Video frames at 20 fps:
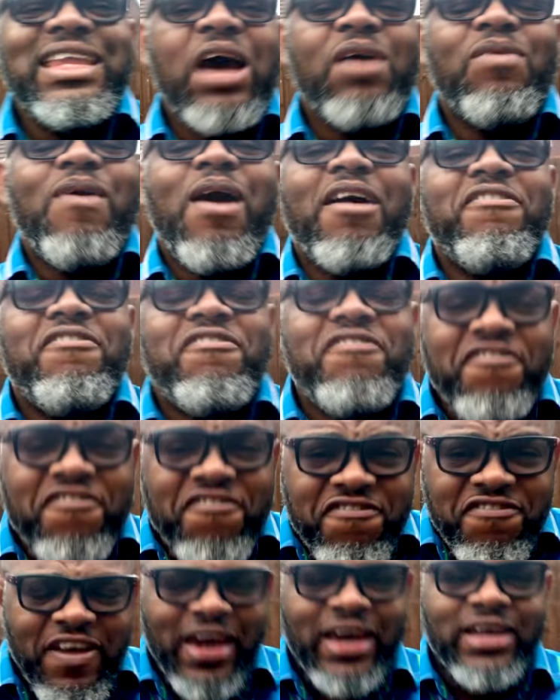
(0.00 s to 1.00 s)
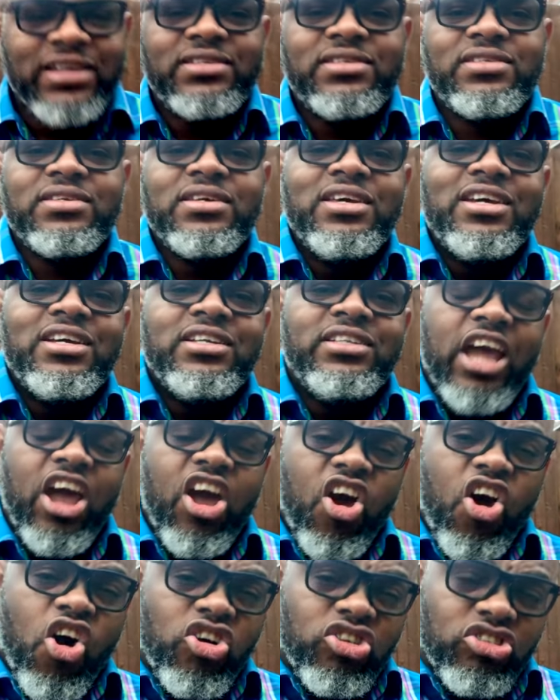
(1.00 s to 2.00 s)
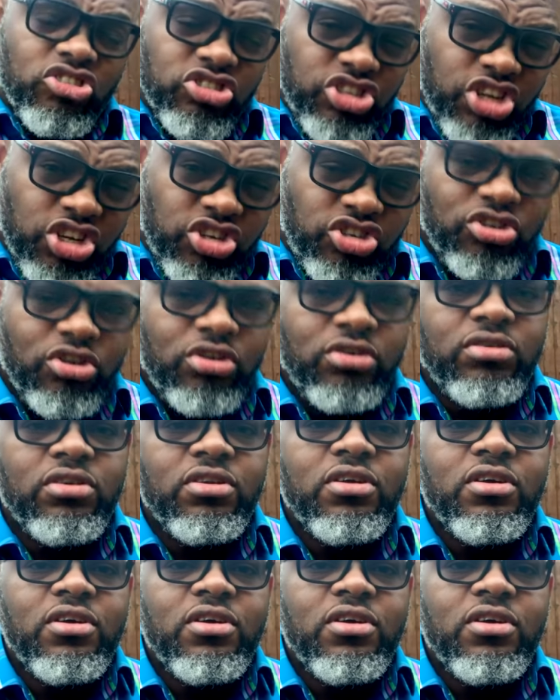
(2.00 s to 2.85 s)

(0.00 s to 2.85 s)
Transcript: that will affect the condition